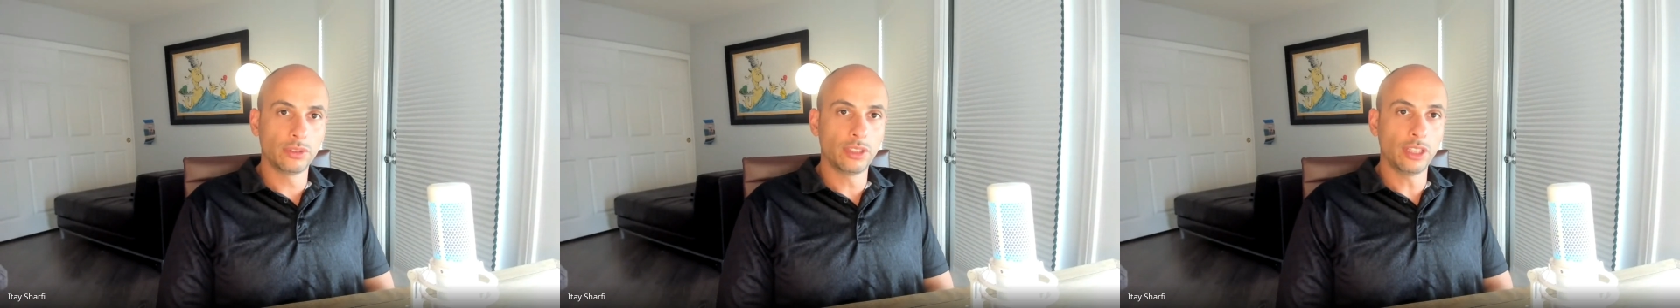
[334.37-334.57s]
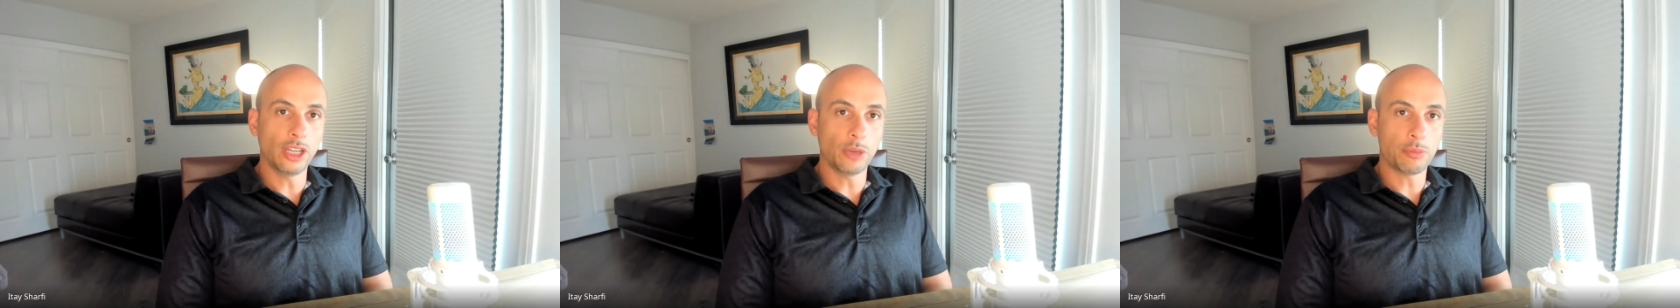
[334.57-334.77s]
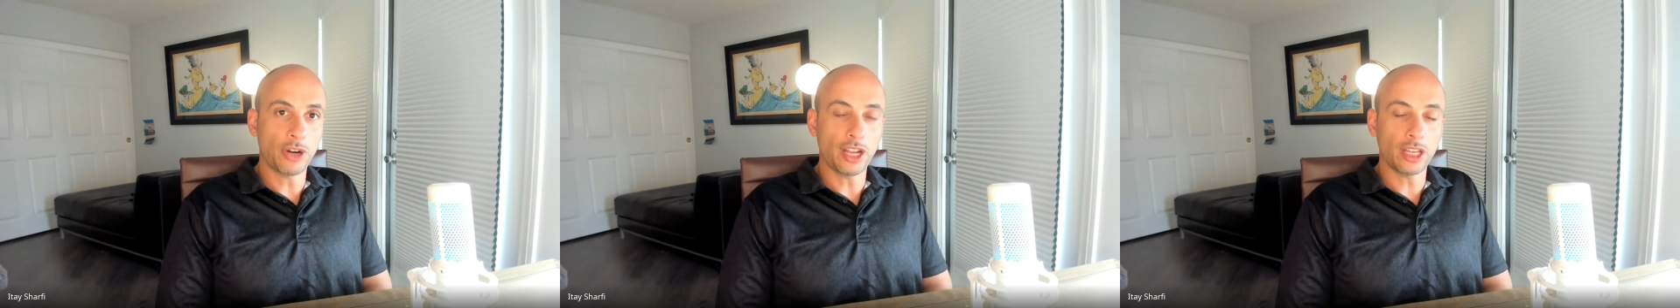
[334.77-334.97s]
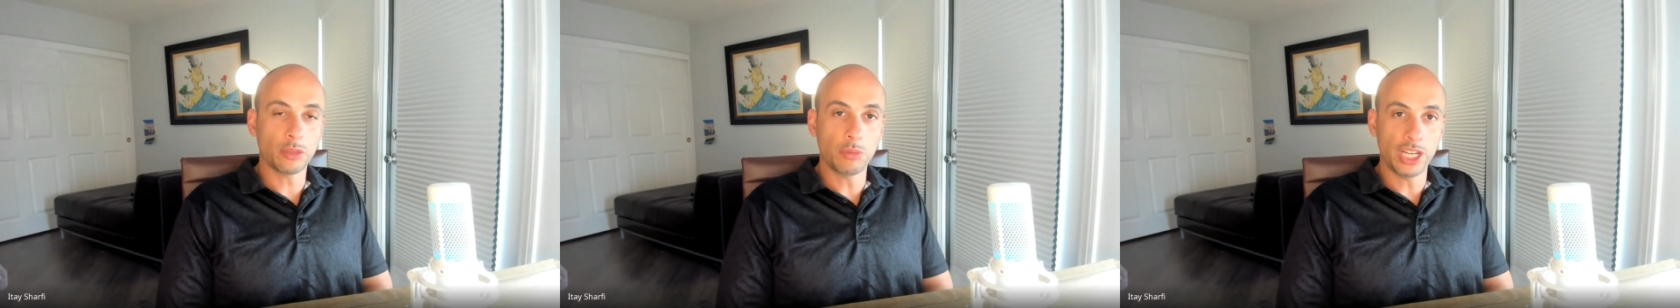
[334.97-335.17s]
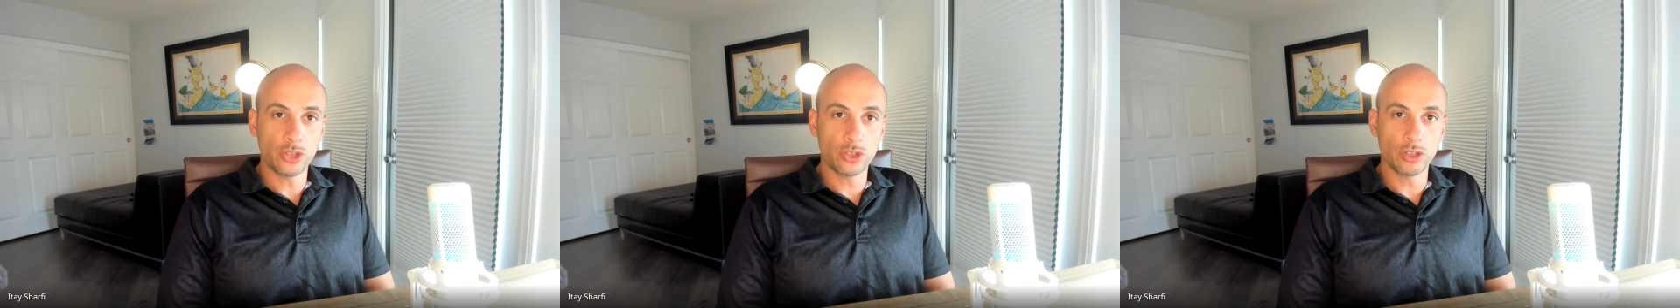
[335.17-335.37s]
that they're a product
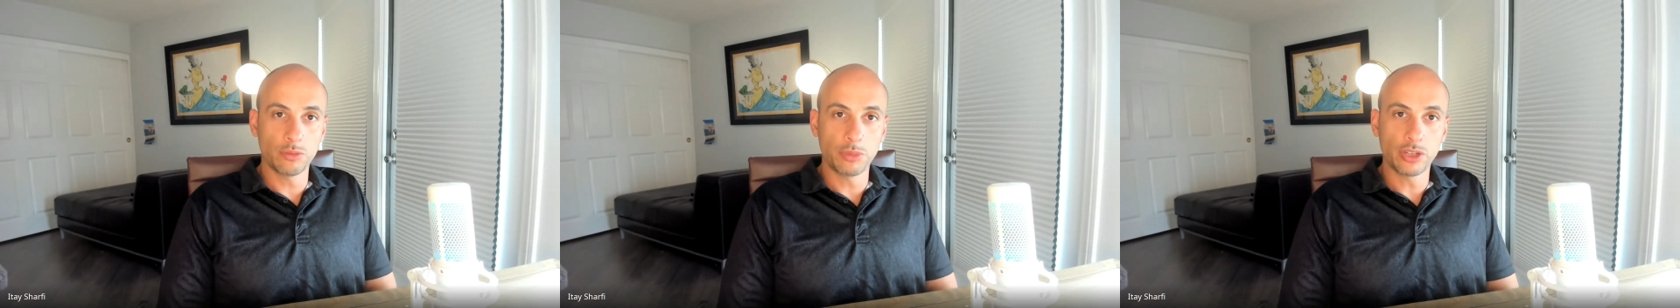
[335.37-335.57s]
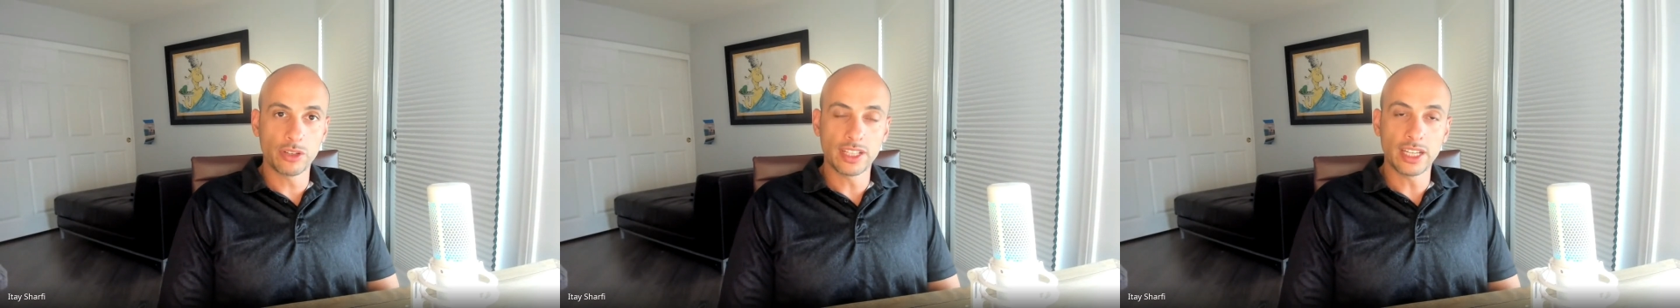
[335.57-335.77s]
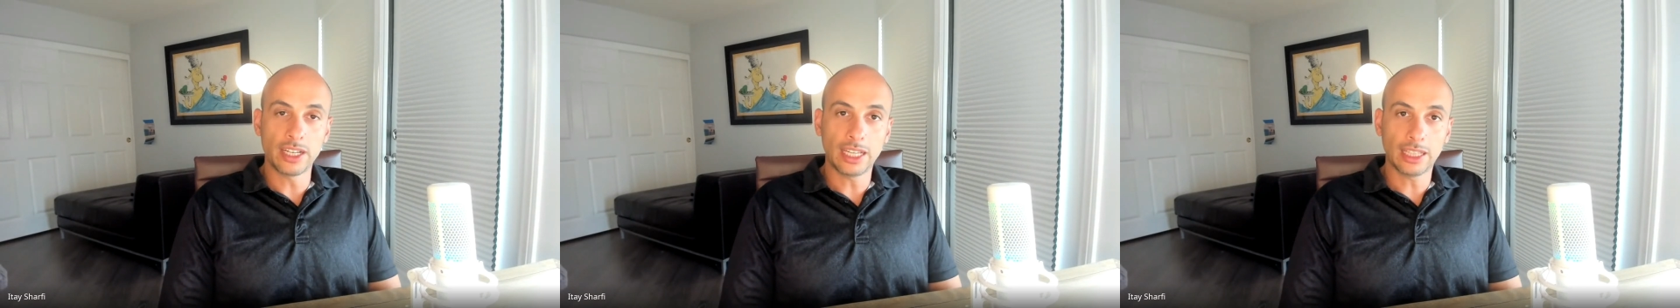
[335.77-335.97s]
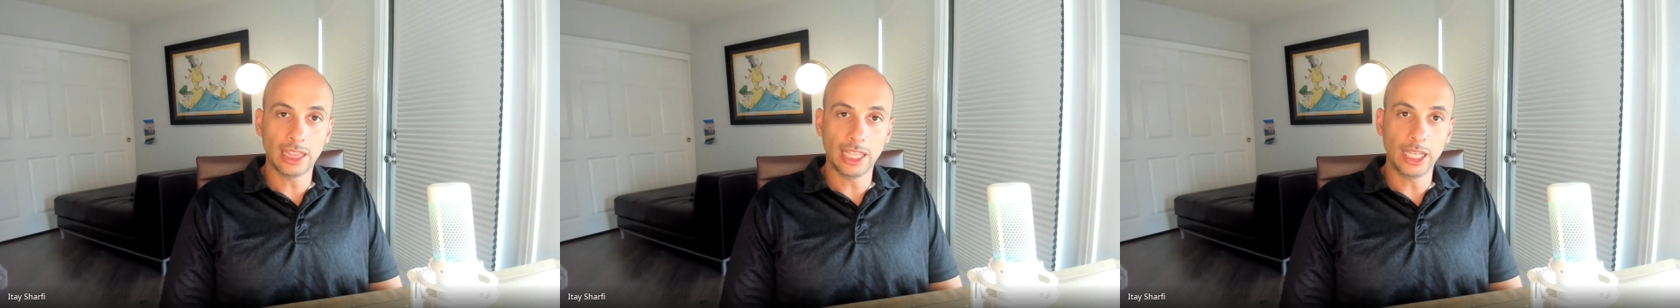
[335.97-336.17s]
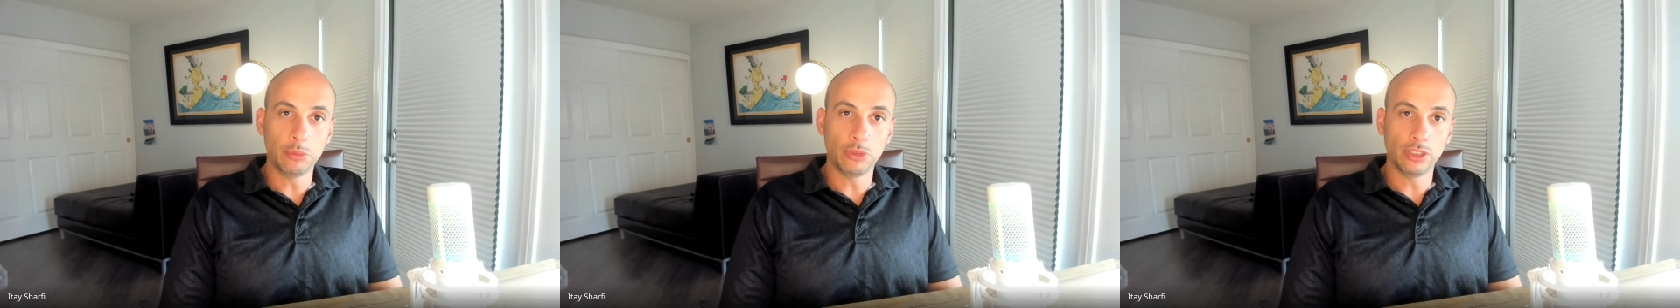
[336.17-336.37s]
manager because they're not
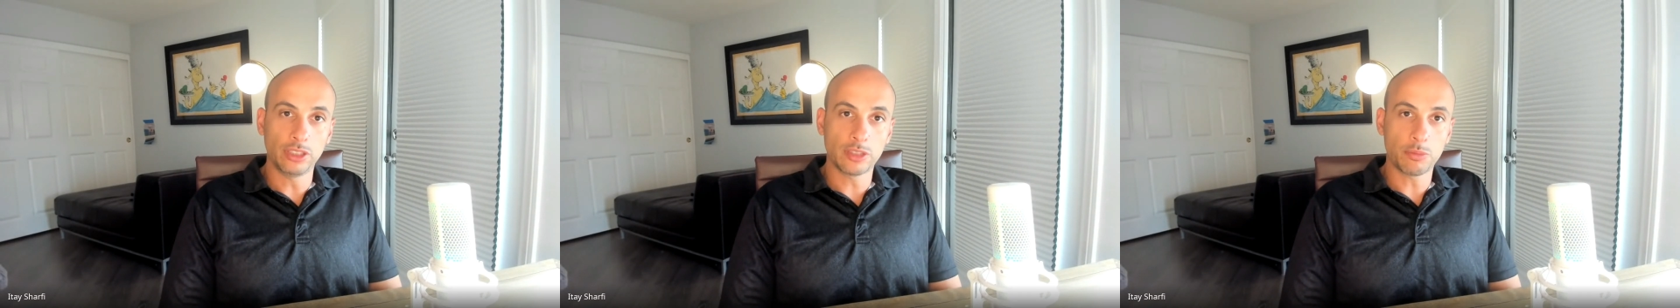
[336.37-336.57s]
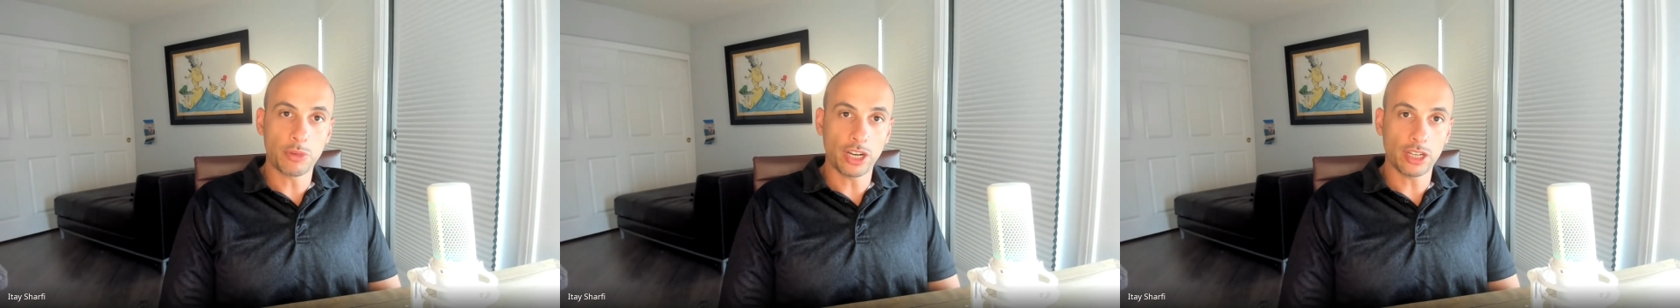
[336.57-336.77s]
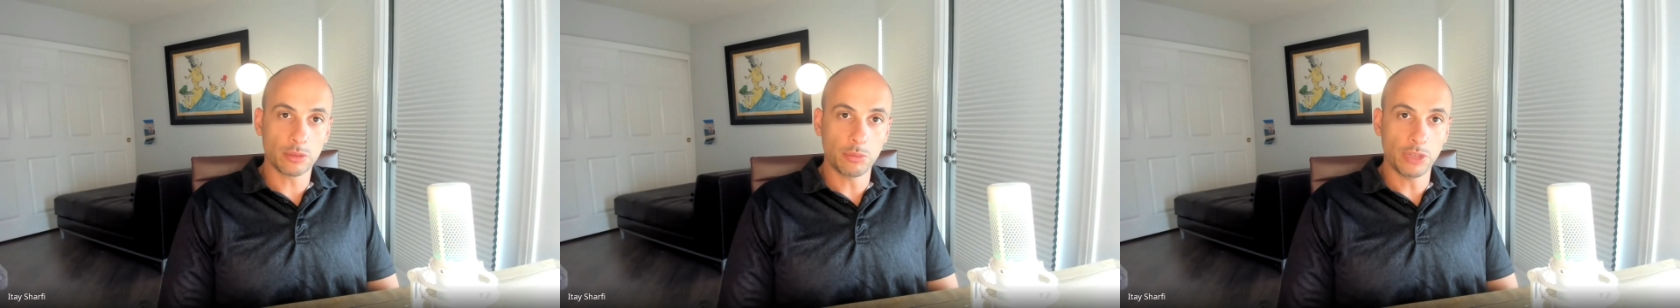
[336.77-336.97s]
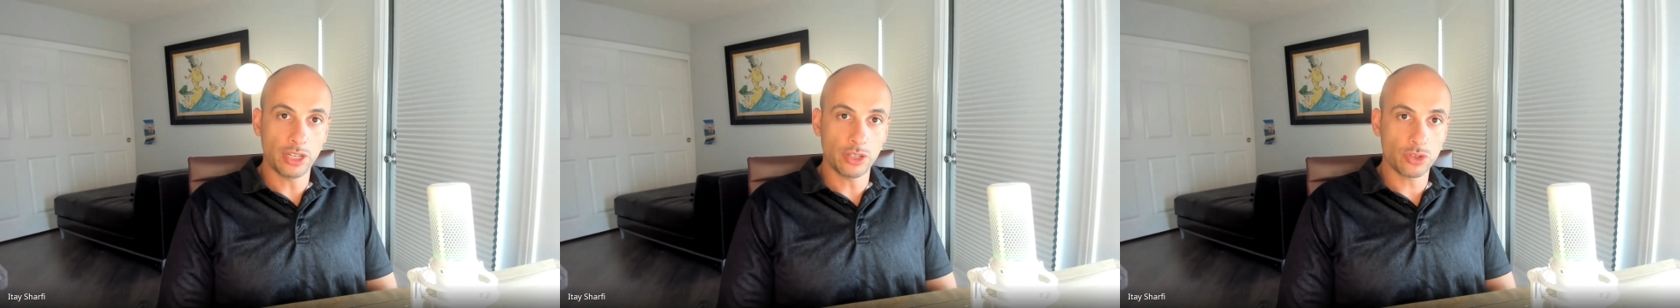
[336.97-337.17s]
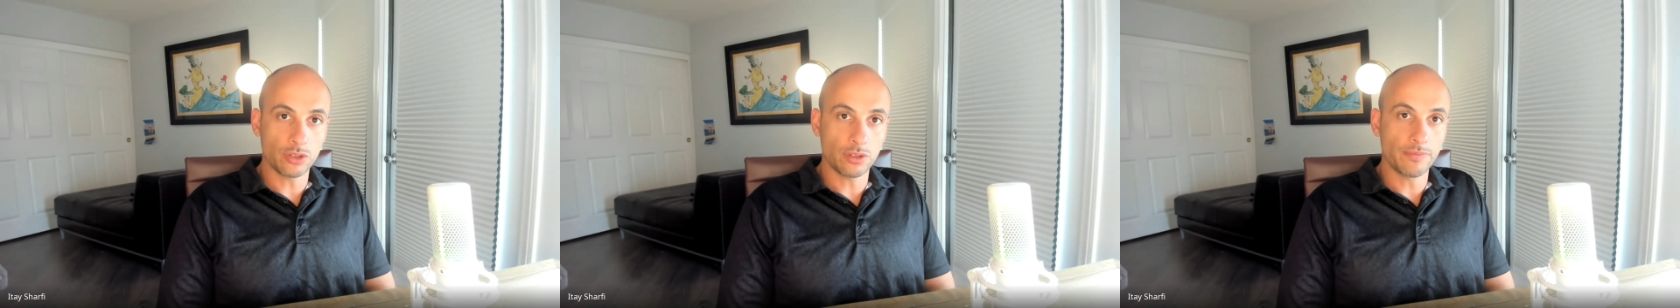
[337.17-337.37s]
labeled as product
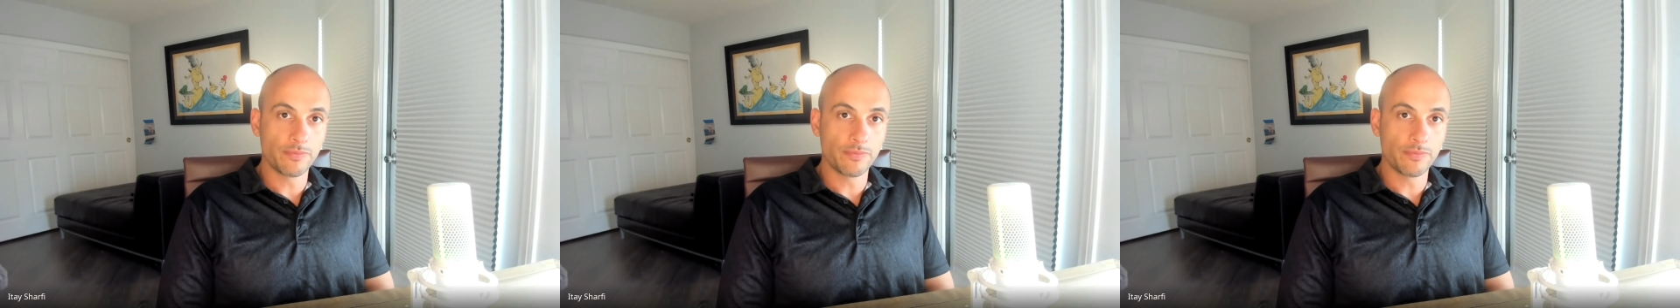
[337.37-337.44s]
manager.